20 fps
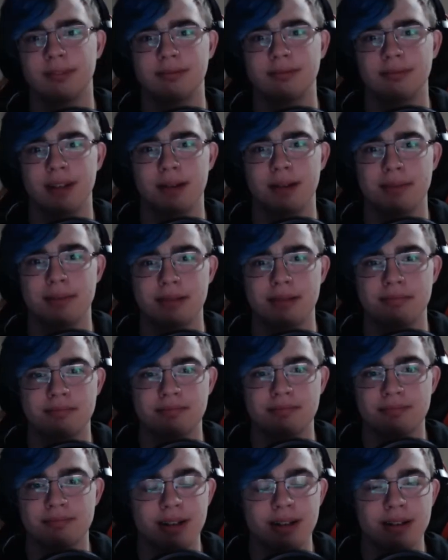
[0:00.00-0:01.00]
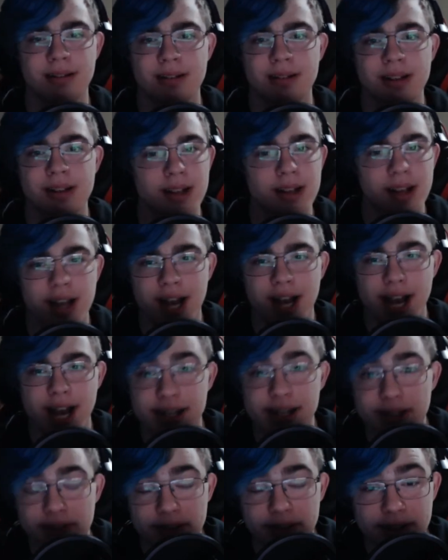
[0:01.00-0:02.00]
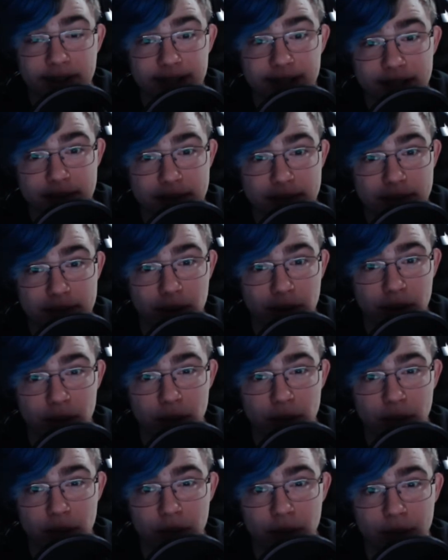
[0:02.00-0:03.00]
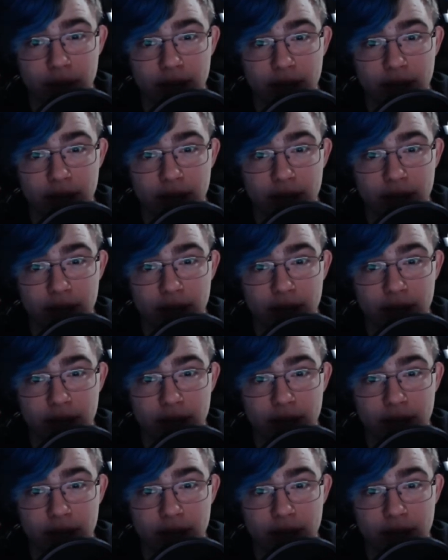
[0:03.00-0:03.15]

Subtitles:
I mean, yeah. I got nothing against people who